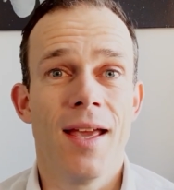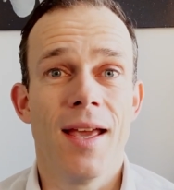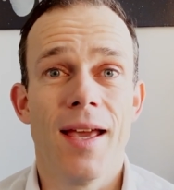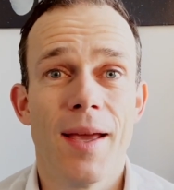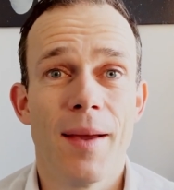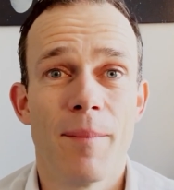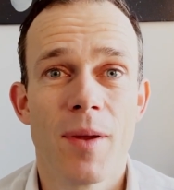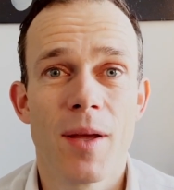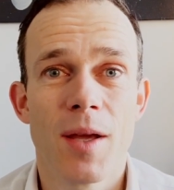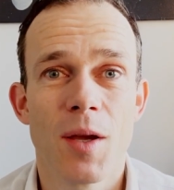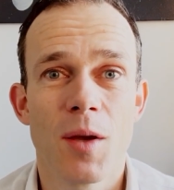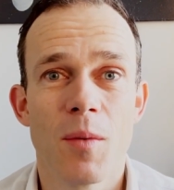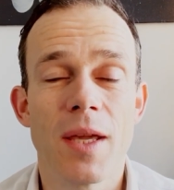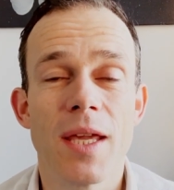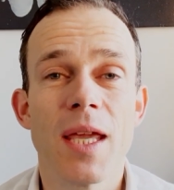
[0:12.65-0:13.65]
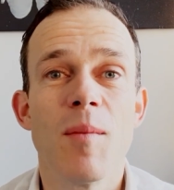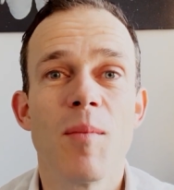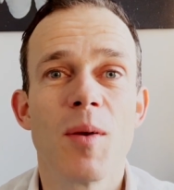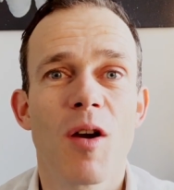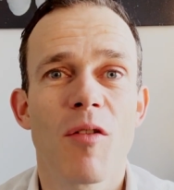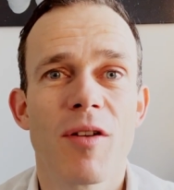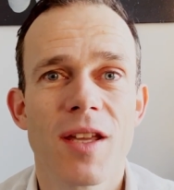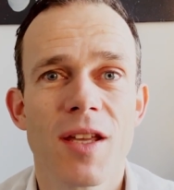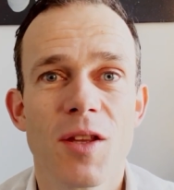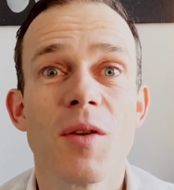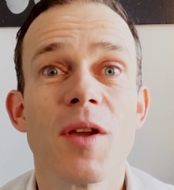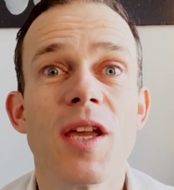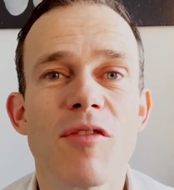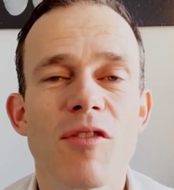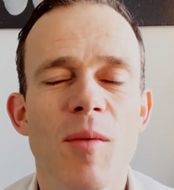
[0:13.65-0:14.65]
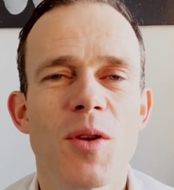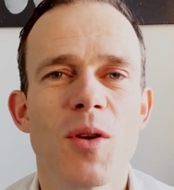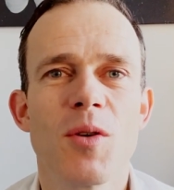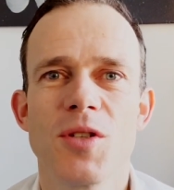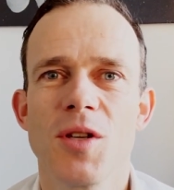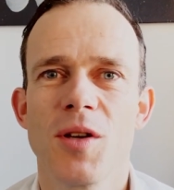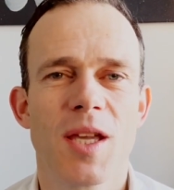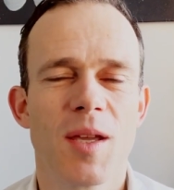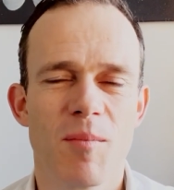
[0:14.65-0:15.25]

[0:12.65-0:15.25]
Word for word: Um, we keep loving to hear from you, so